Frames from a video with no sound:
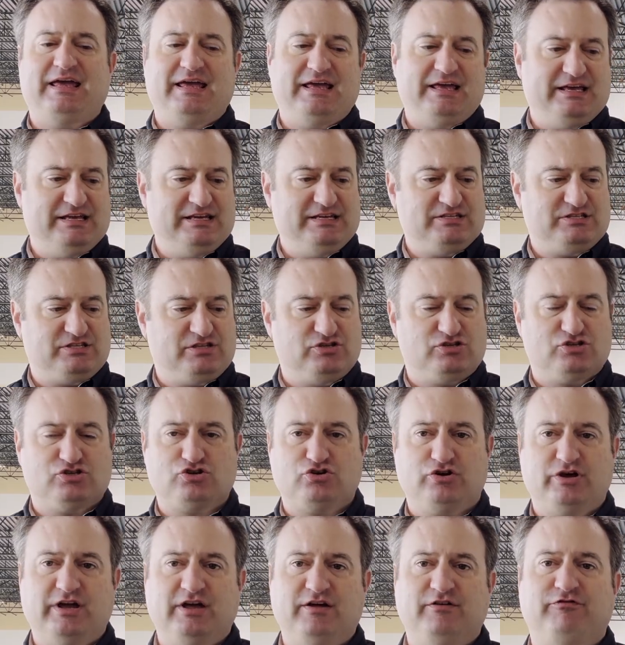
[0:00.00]
is the
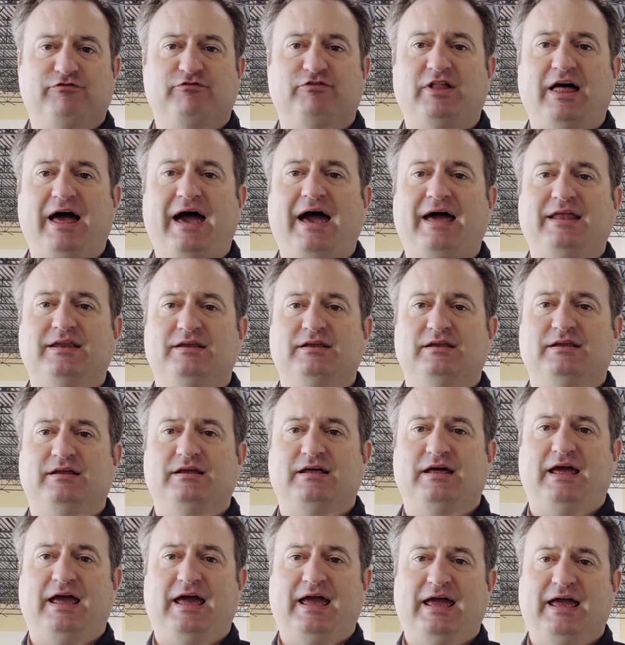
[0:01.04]
string flat
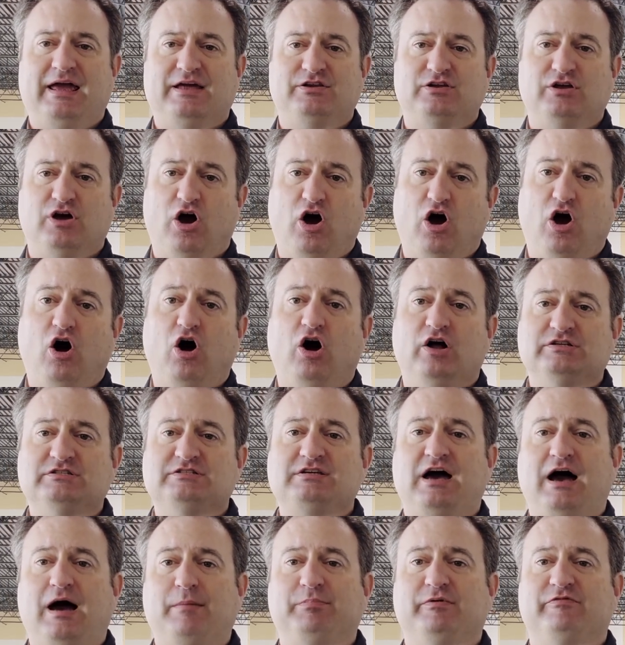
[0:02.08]
and on
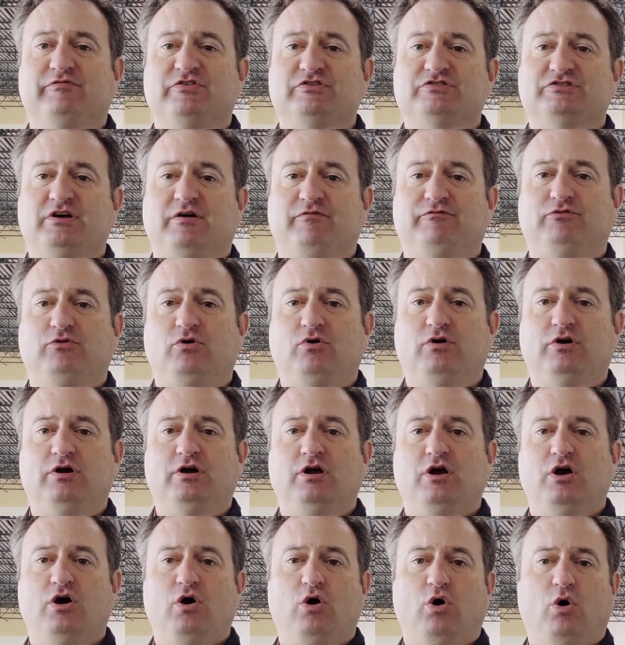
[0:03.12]
top of the subfloor,
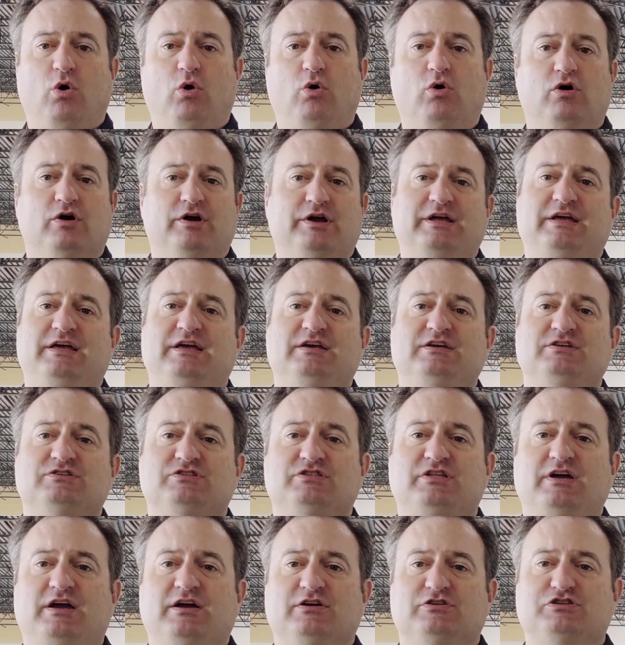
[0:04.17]
or is
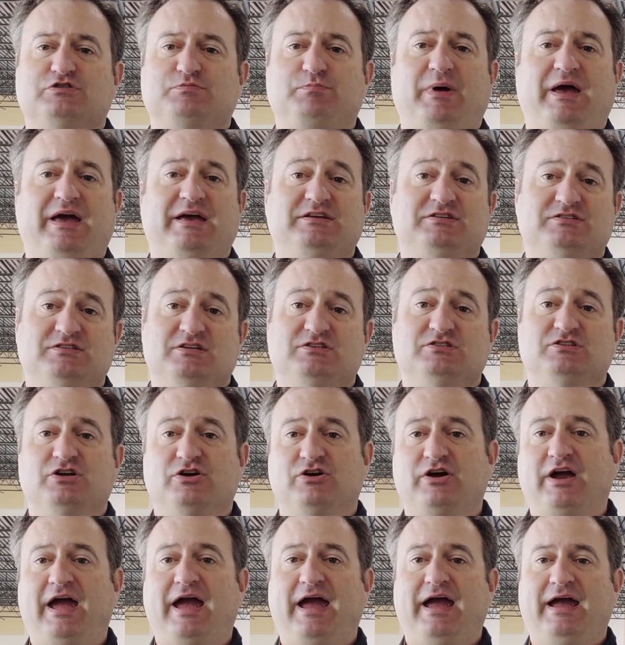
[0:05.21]
there space? Is
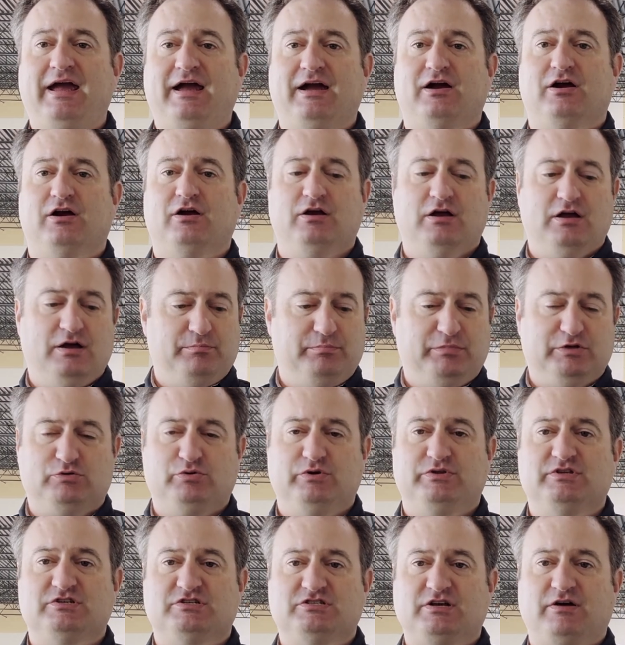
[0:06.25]
there air
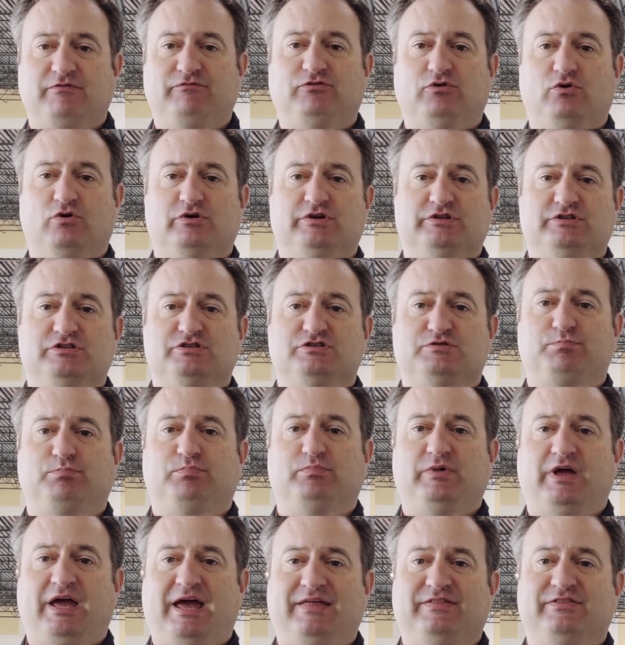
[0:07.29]
between the subfloor
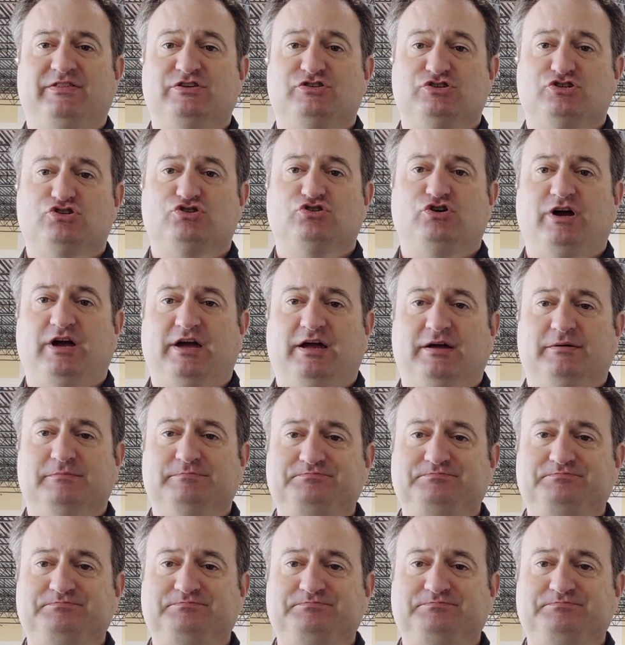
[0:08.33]
and the string?